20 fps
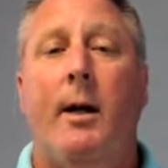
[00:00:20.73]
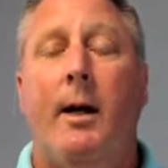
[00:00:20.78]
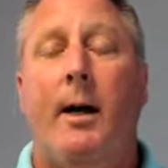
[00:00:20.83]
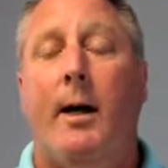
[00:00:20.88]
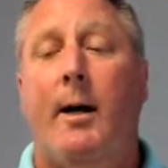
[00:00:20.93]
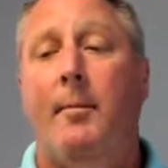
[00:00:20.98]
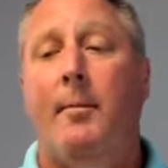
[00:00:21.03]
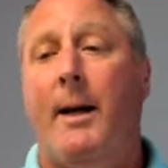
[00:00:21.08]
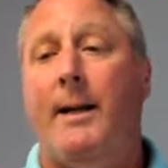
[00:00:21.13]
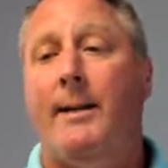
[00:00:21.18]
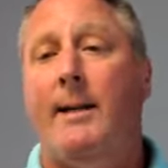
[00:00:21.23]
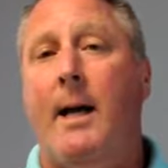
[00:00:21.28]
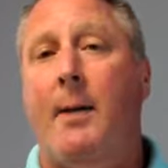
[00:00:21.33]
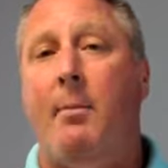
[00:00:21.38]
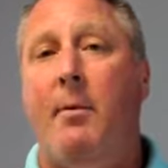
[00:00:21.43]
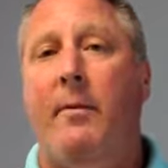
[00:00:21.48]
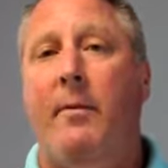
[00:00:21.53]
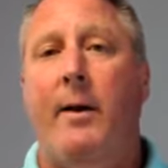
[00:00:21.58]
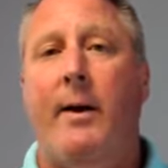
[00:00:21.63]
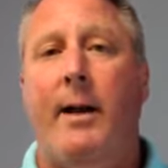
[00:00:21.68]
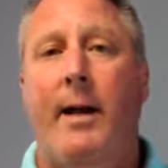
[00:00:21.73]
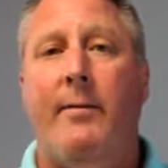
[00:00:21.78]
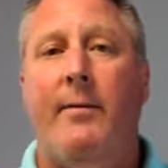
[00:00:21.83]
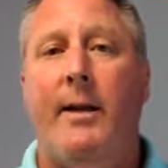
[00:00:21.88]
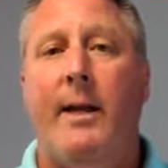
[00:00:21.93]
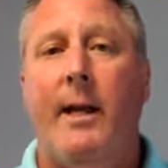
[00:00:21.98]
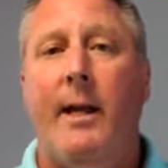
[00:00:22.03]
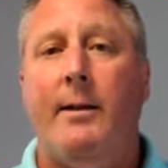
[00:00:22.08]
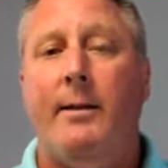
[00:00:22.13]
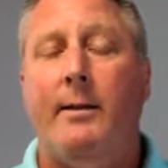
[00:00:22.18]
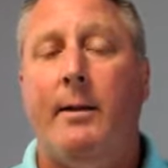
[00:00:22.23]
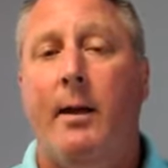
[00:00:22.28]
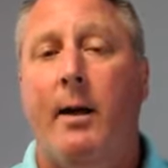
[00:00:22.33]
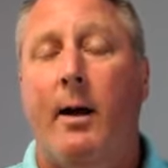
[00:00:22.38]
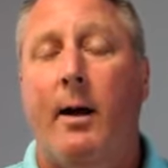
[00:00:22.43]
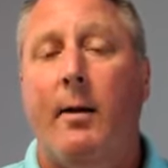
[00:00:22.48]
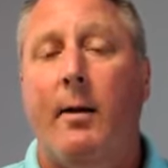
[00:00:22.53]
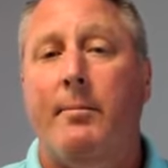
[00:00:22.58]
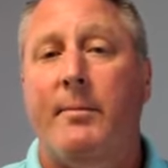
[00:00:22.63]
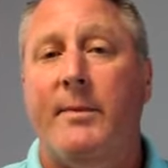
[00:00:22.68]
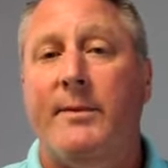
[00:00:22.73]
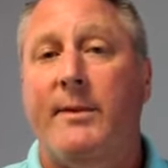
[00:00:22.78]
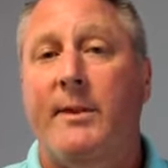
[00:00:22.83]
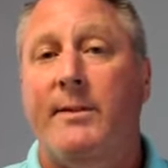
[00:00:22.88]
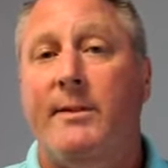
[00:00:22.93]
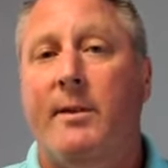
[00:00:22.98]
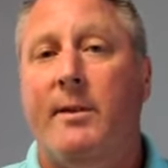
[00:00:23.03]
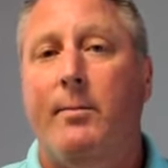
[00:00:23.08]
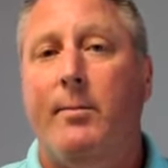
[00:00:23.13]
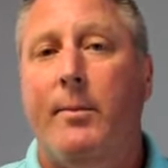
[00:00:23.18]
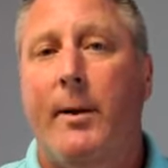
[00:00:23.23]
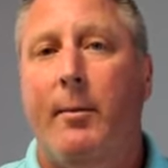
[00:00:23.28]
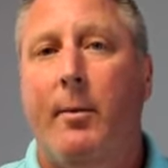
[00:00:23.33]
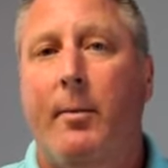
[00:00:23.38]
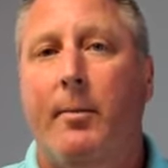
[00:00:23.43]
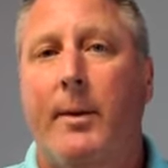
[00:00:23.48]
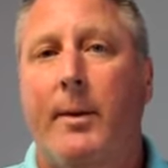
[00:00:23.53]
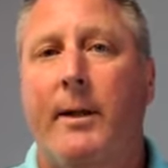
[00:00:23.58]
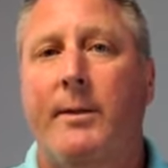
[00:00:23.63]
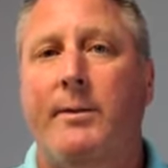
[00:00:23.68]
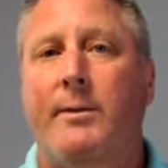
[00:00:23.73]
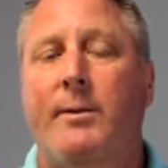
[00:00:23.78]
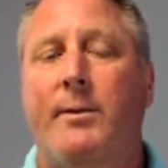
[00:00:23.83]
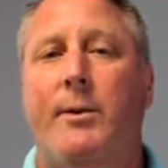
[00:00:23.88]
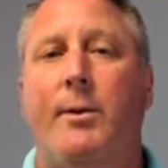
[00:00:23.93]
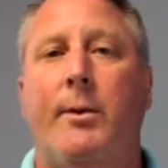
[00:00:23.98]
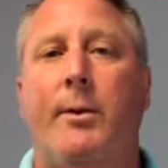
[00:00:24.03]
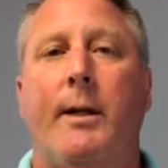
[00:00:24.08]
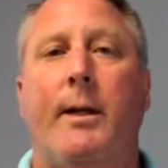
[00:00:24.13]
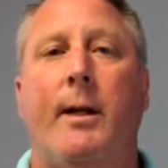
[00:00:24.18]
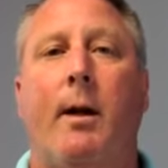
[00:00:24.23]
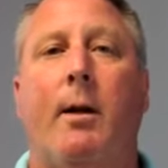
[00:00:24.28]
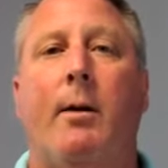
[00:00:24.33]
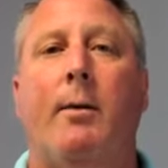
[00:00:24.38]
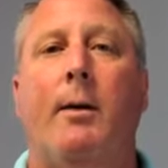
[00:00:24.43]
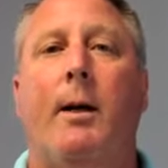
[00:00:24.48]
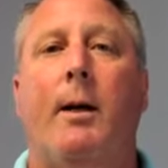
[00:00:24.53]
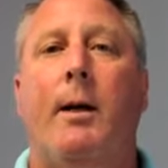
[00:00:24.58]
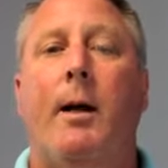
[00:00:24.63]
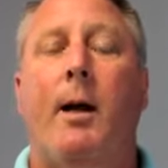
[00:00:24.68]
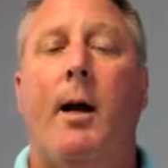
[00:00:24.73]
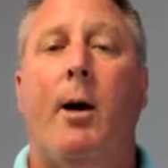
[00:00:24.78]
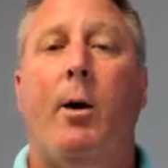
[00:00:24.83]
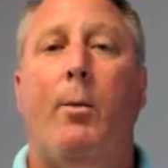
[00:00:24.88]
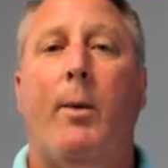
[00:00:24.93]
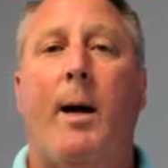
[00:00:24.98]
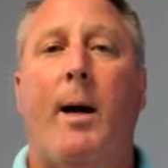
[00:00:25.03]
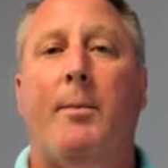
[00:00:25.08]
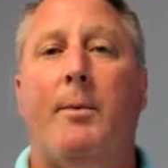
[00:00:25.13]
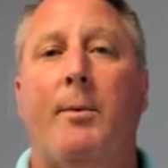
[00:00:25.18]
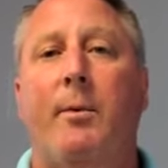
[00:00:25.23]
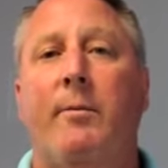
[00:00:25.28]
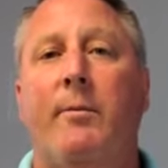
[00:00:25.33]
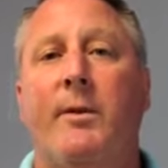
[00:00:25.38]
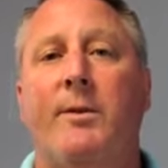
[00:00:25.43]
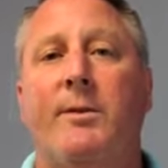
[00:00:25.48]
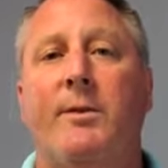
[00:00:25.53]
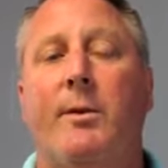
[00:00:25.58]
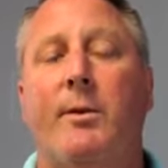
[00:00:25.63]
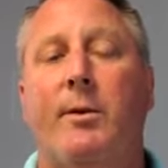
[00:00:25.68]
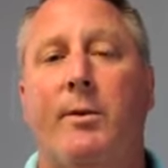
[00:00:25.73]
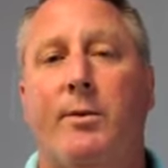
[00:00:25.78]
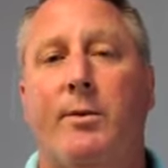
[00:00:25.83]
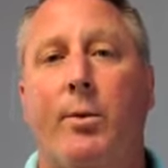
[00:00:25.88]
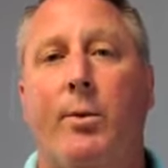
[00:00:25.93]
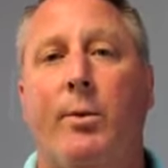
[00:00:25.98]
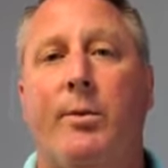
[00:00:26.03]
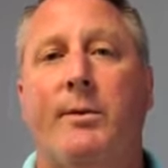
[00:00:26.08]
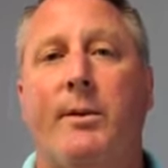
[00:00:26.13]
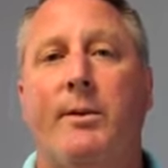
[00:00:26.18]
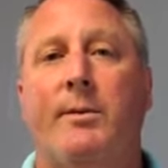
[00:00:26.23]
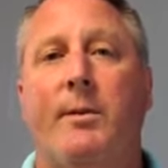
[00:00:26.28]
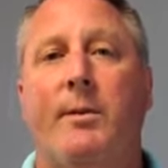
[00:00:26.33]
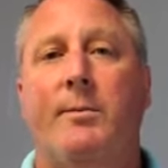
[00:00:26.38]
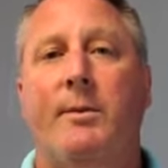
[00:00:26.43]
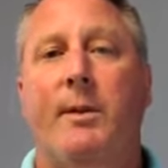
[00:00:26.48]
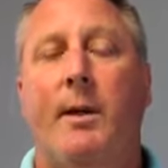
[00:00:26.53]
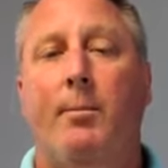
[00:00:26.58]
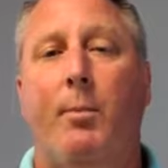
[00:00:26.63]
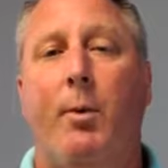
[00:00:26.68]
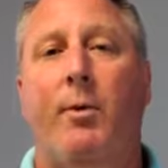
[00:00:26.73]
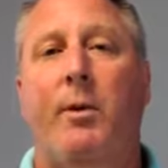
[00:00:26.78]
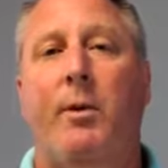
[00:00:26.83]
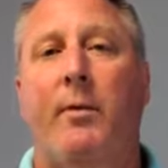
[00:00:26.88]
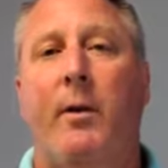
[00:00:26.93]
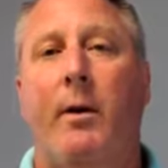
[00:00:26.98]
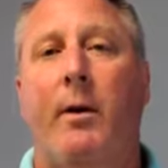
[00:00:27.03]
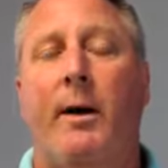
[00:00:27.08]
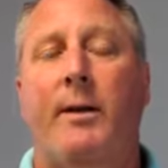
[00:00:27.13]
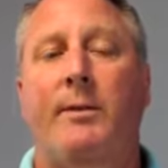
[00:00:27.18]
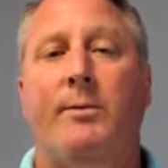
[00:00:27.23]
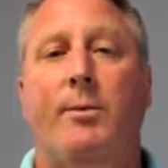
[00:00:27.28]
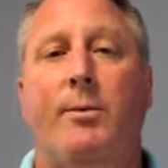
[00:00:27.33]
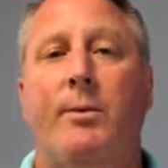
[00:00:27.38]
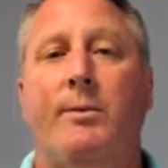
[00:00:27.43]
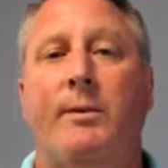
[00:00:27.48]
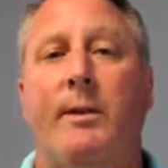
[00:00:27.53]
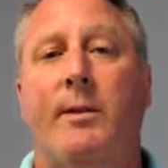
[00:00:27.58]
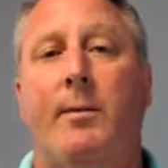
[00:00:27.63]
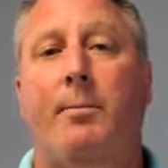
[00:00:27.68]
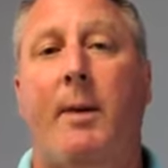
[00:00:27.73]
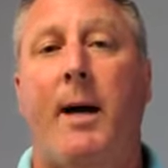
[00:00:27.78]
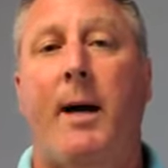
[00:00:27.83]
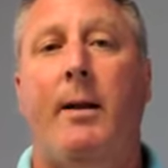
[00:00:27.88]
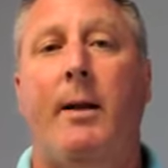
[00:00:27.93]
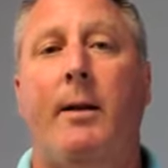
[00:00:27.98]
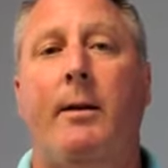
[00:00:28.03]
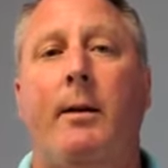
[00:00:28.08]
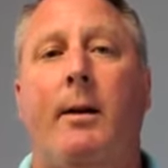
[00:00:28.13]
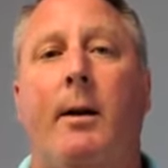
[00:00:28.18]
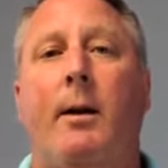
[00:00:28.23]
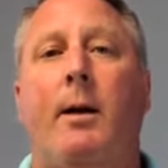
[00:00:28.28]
Um, on top of our Navigate um, system, we will be instituting our, our Raptor visitor control systems at both of our high schools as a pilot.